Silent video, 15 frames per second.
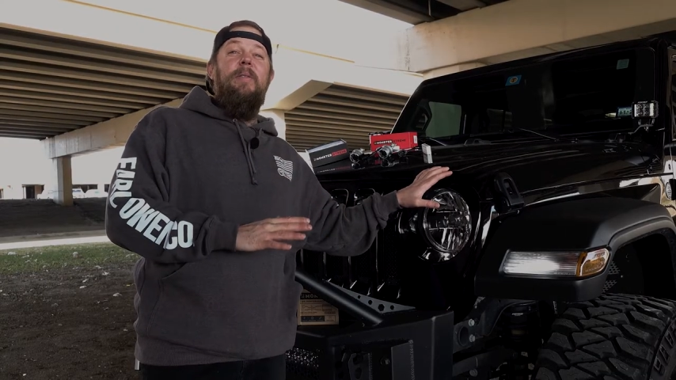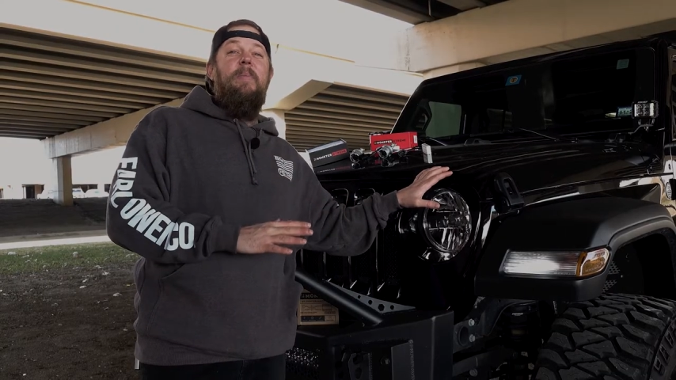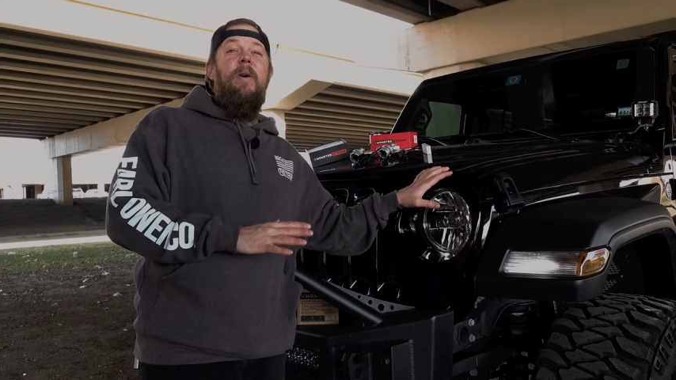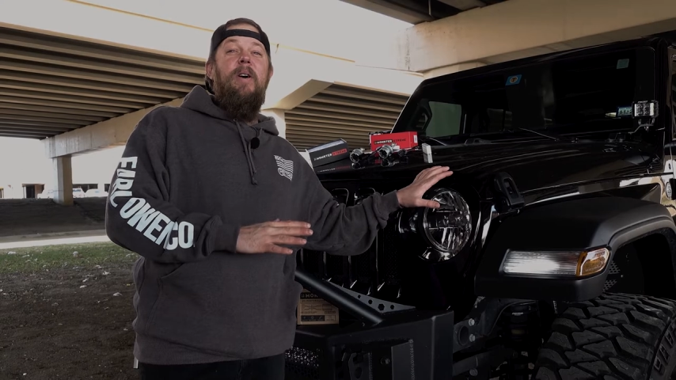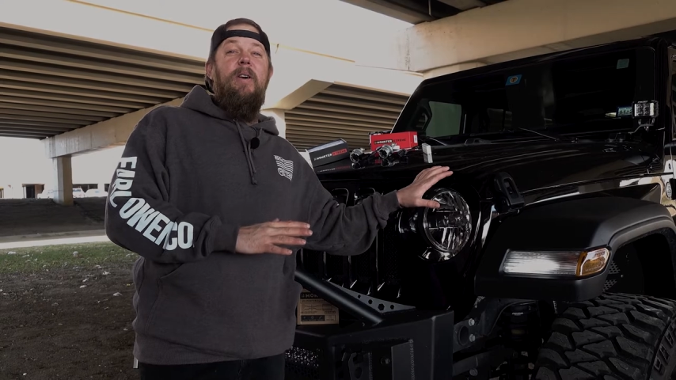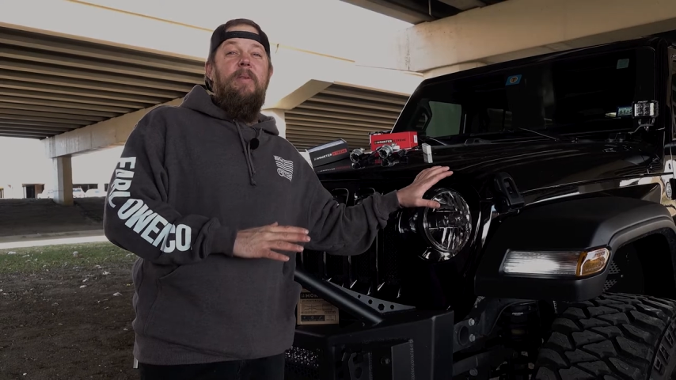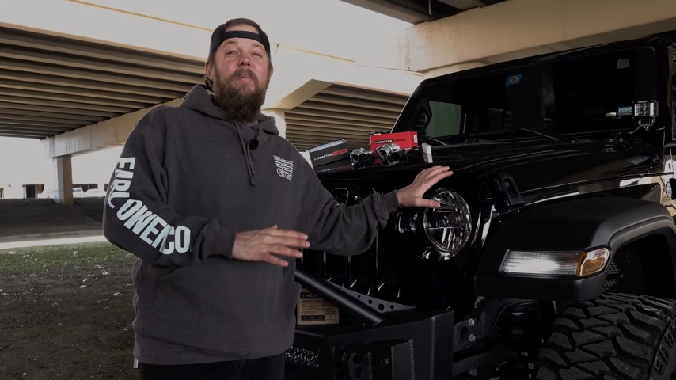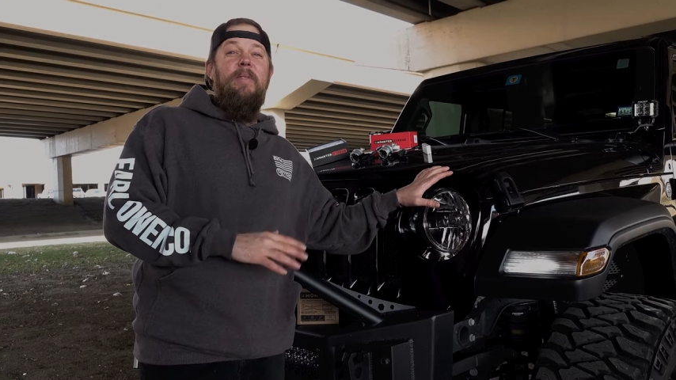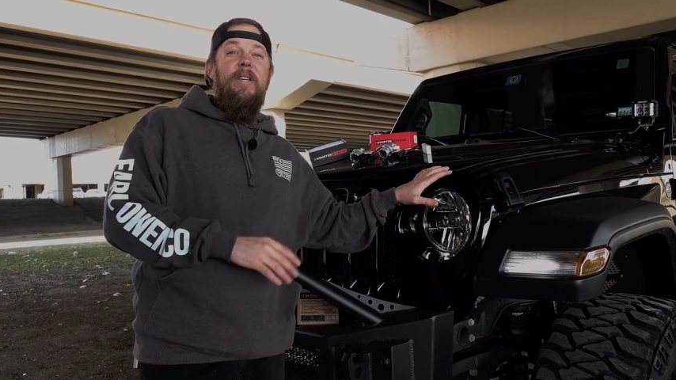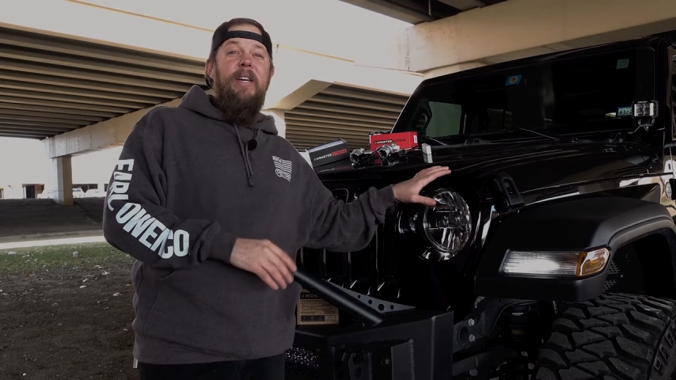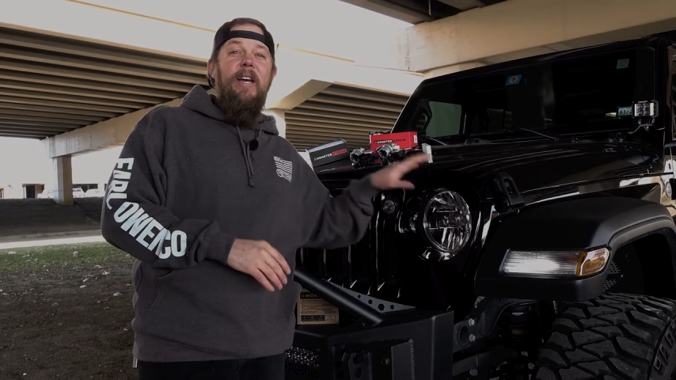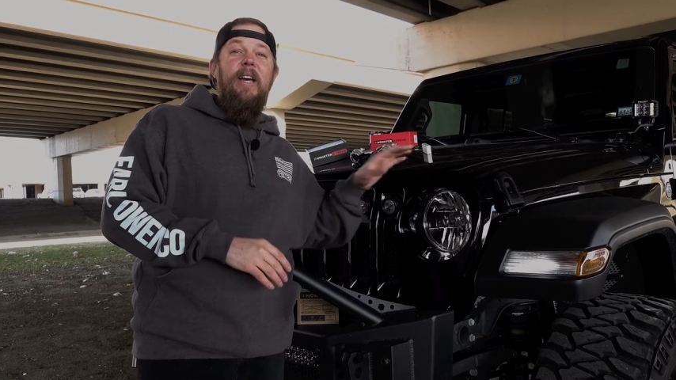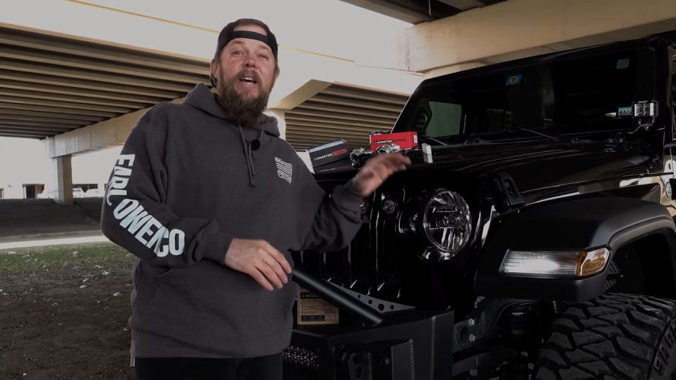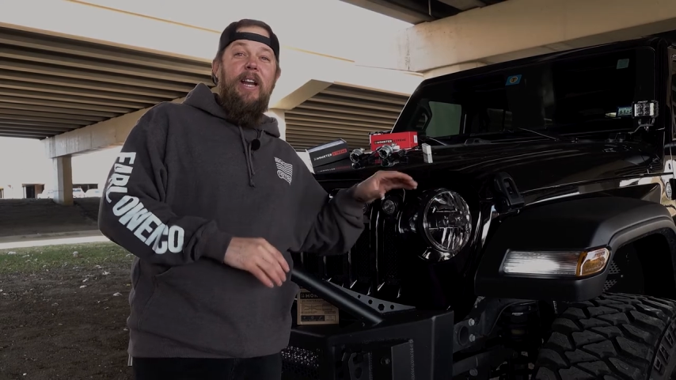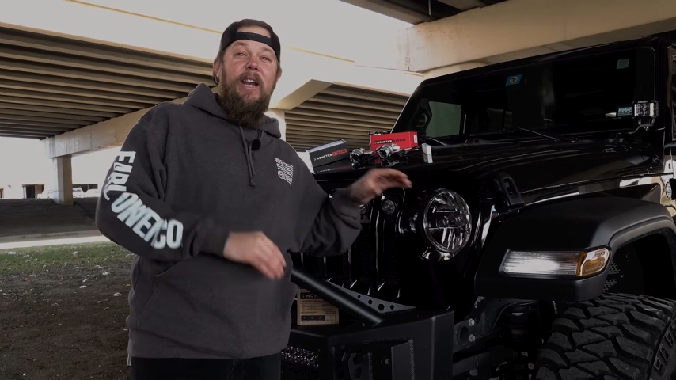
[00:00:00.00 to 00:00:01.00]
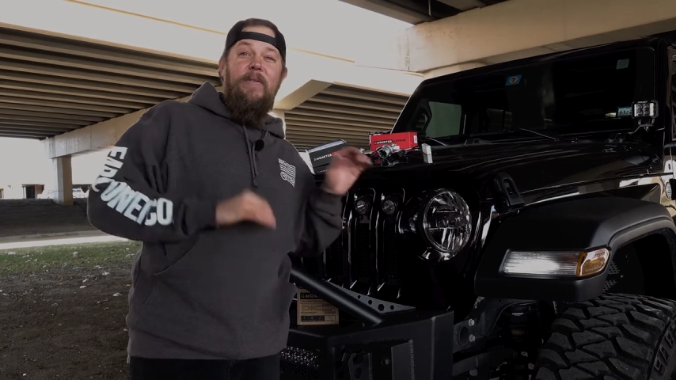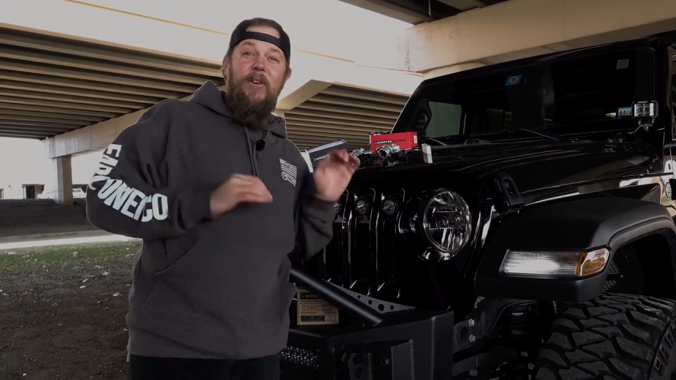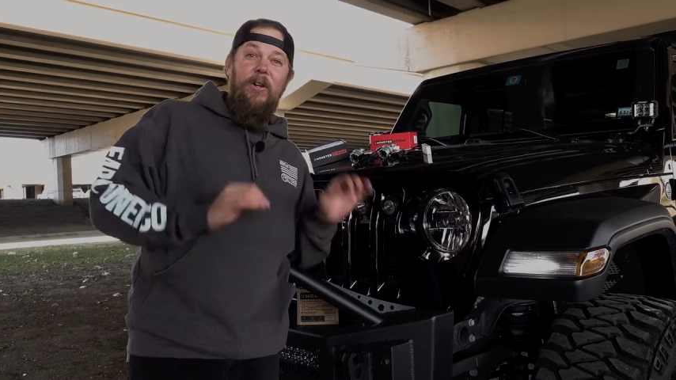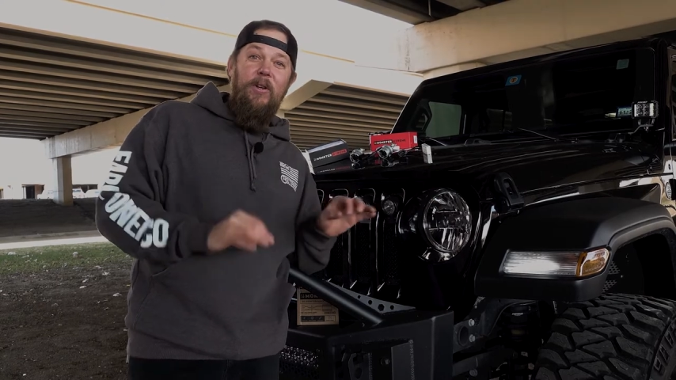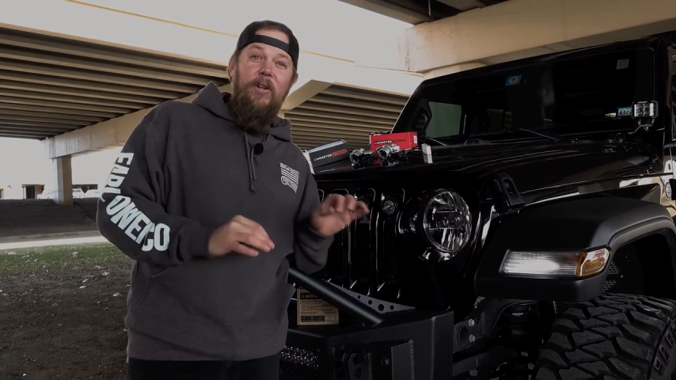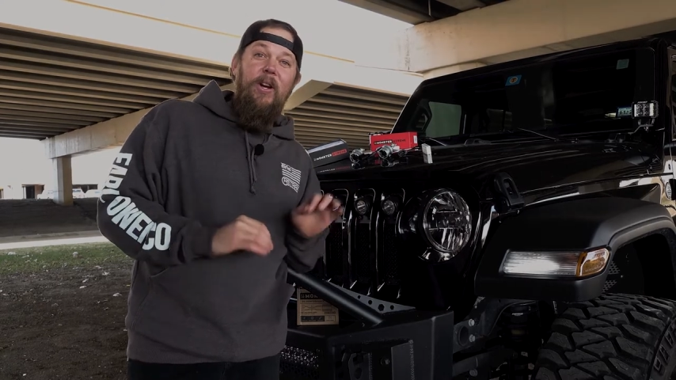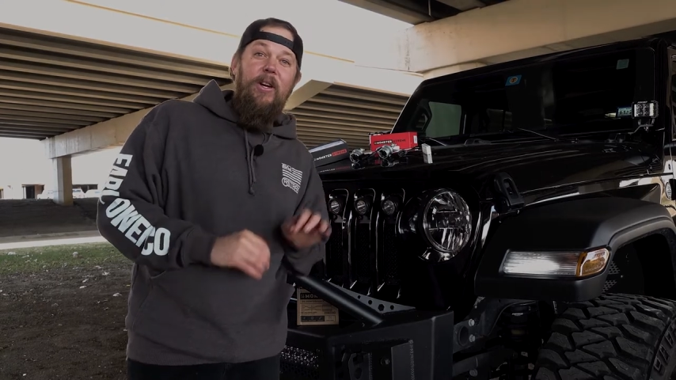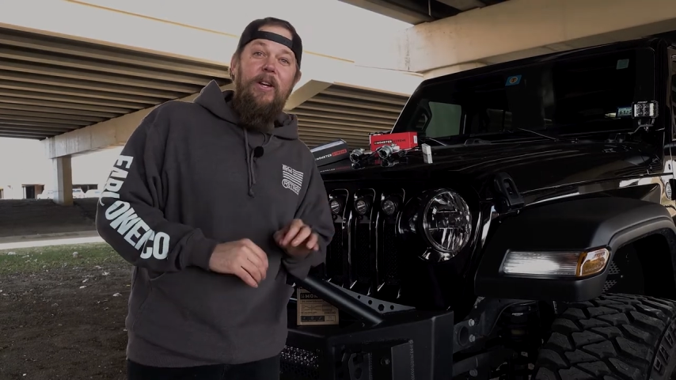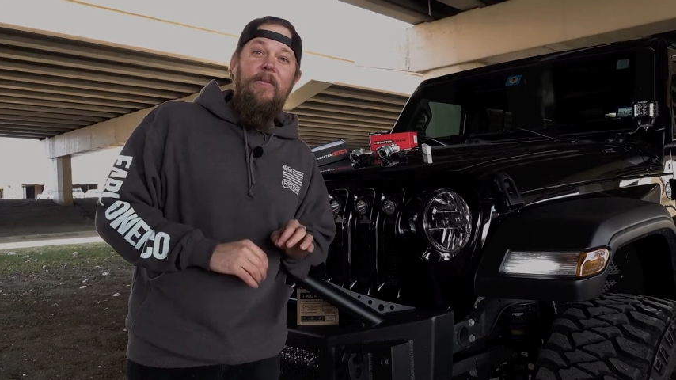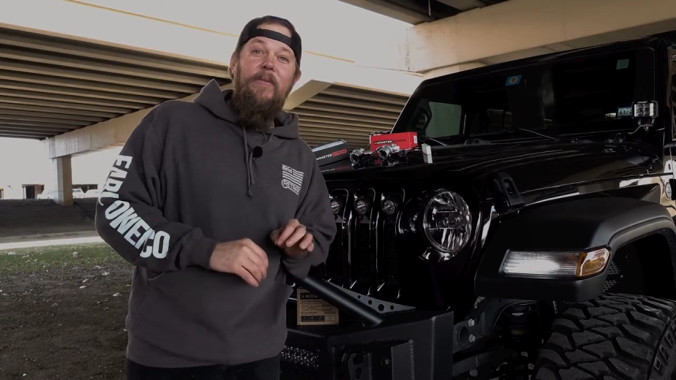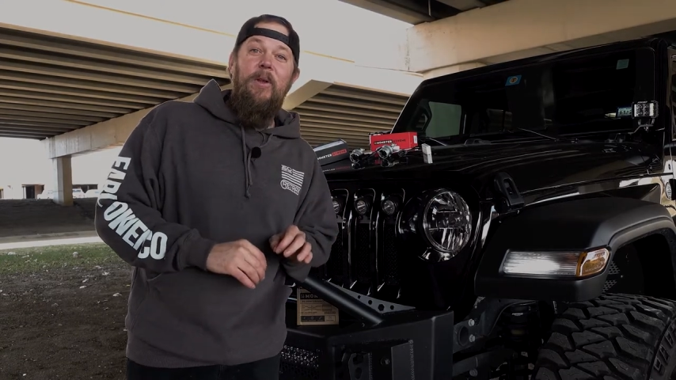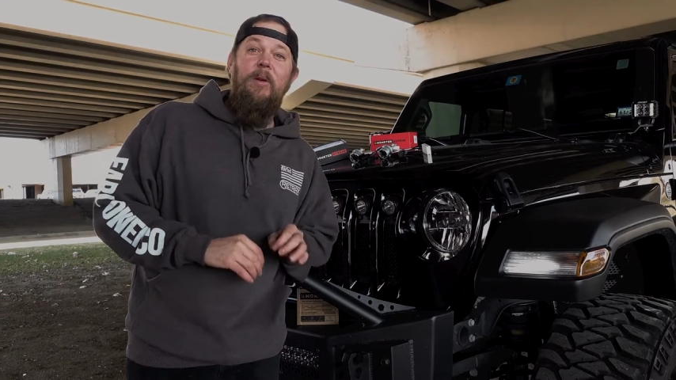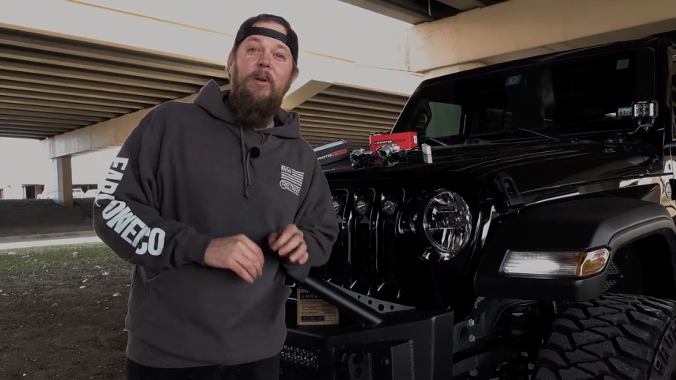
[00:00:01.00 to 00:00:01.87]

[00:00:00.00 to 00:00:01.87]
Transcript: bulbs. And if you're looking for